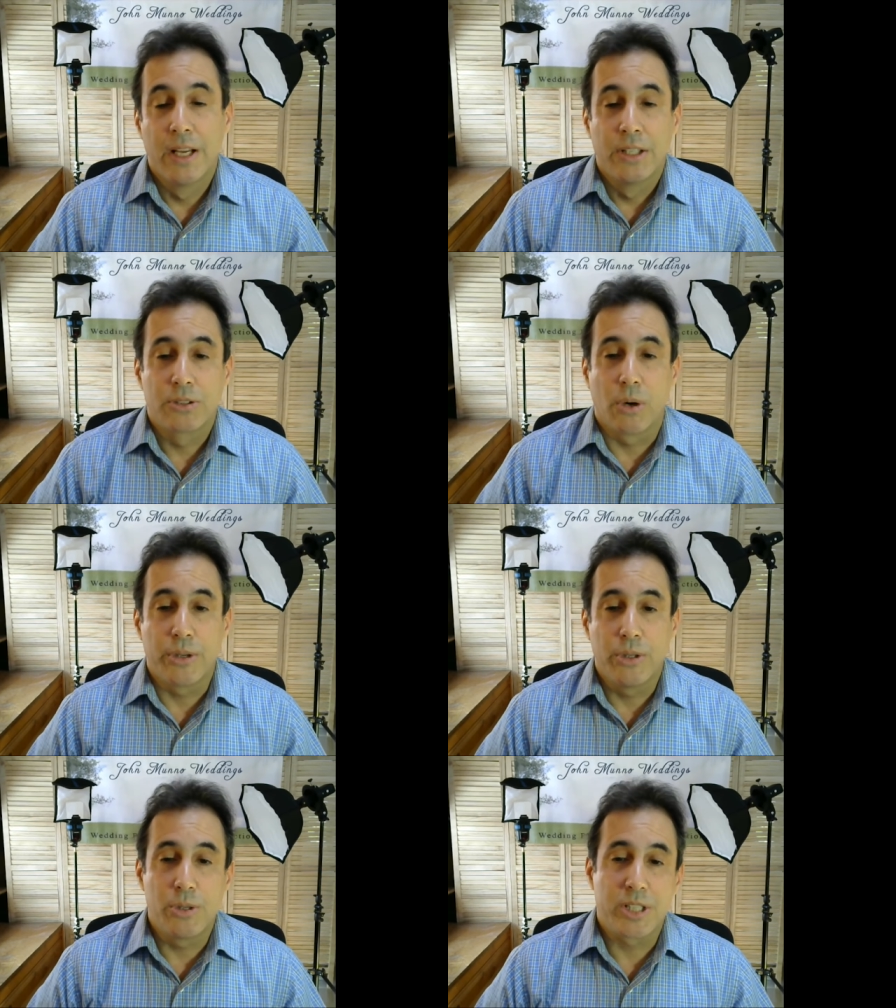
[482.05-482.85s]
So
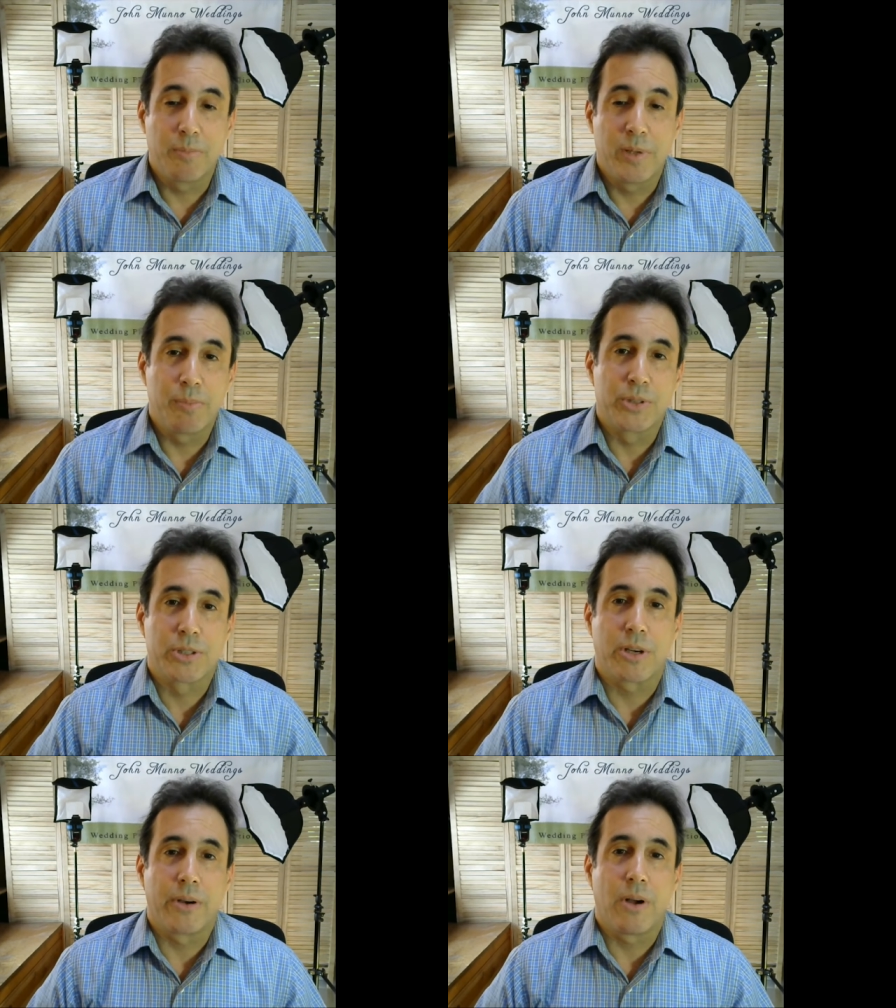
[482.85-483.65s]
usually people
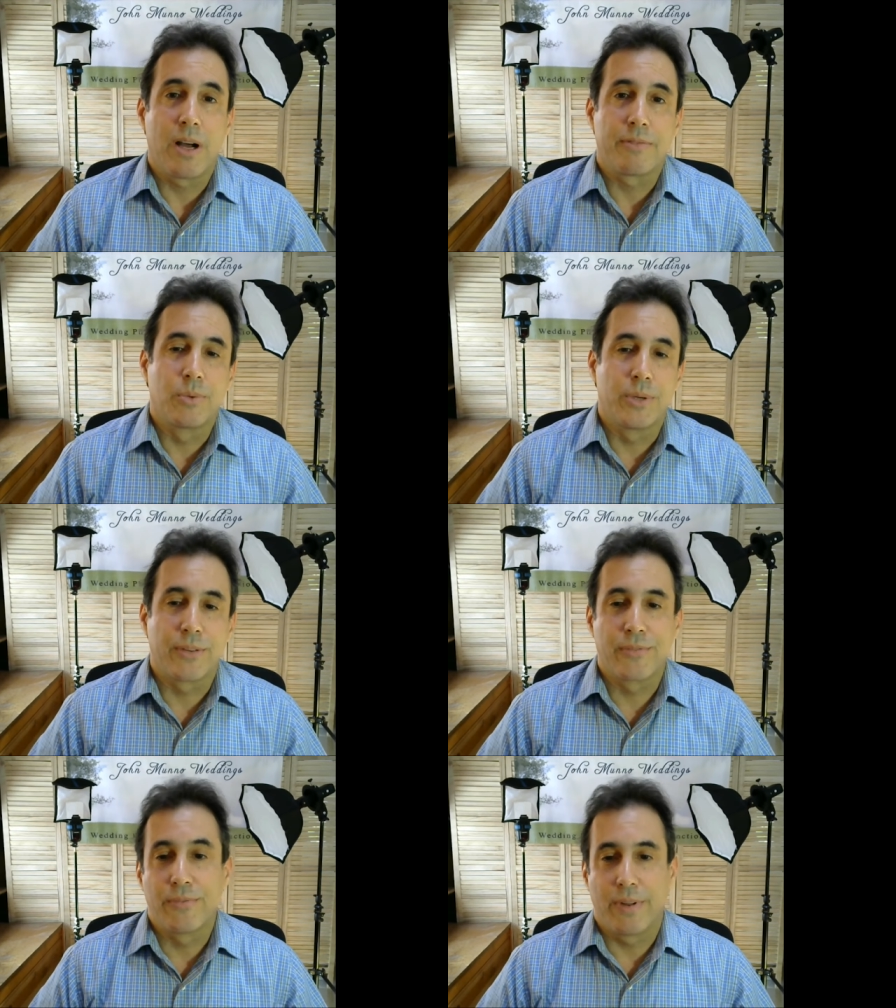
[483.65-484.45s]
start off
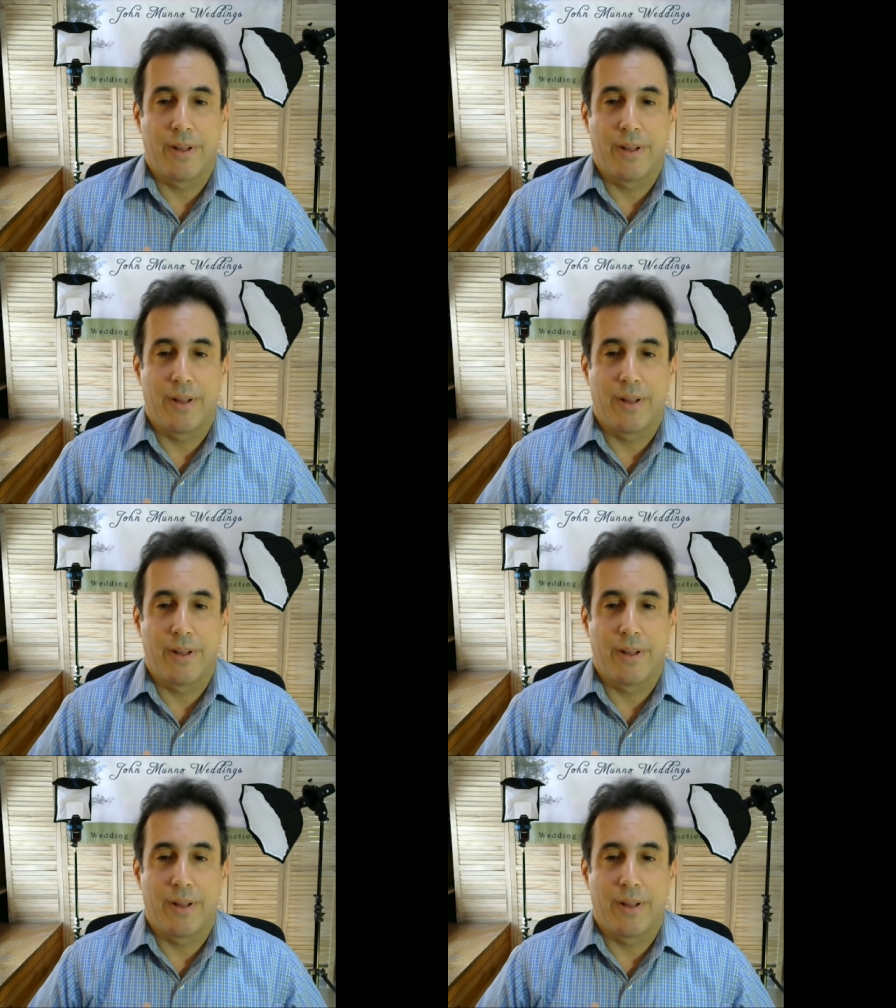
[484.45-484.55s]
with